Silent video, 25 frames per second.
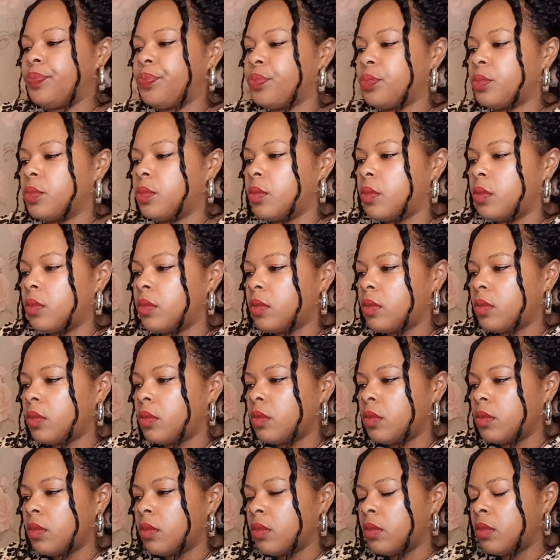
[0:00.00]

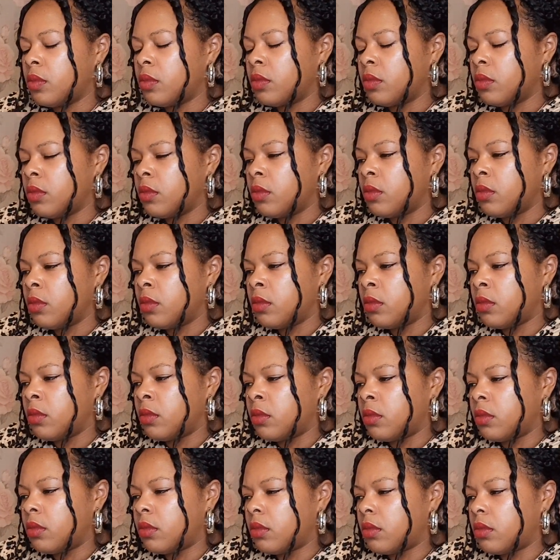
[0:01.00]

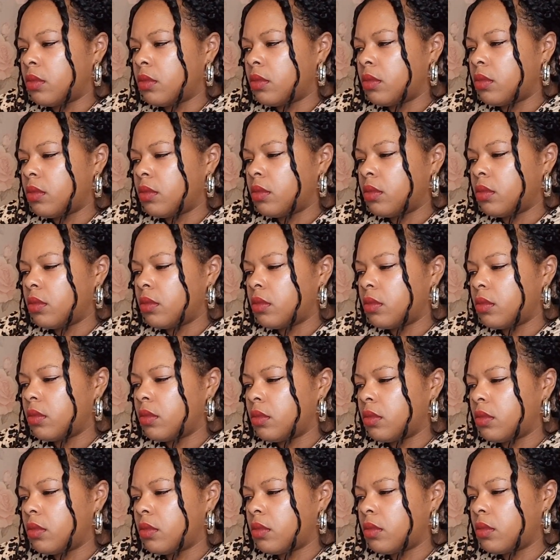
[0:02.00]

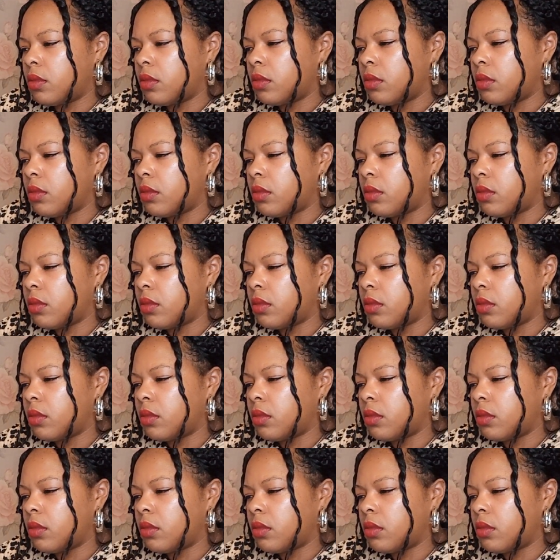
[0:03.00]
(no one is talking)